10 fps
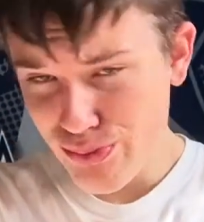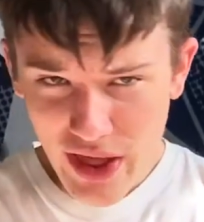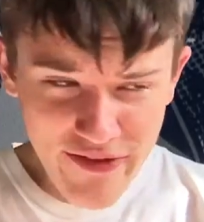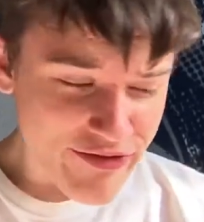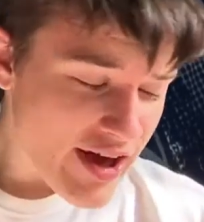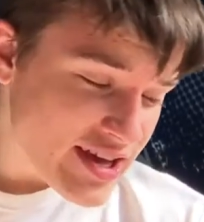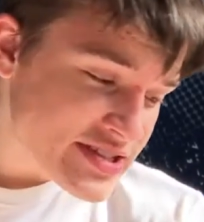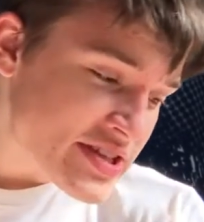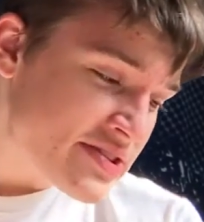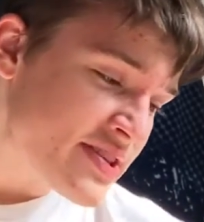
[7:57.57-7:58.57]
they
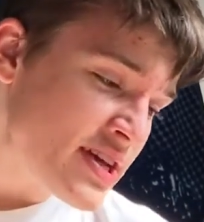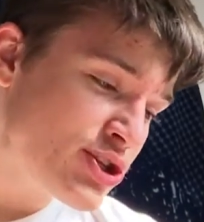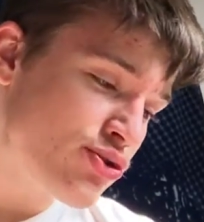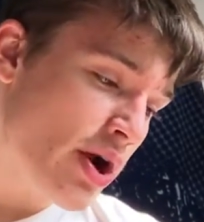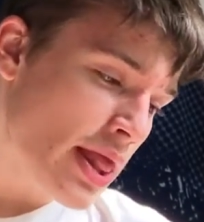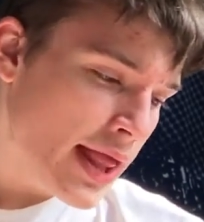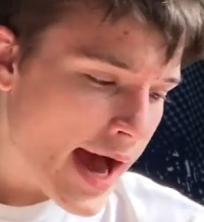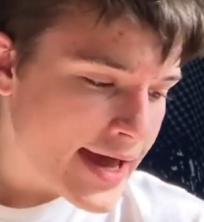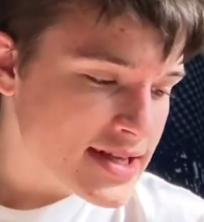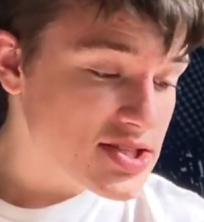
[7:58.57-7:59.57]
faced the Detroit
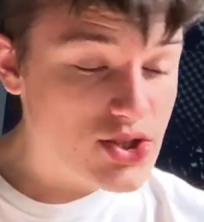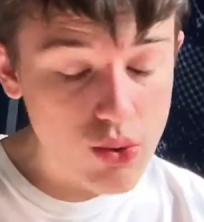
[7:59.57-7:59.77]
Lions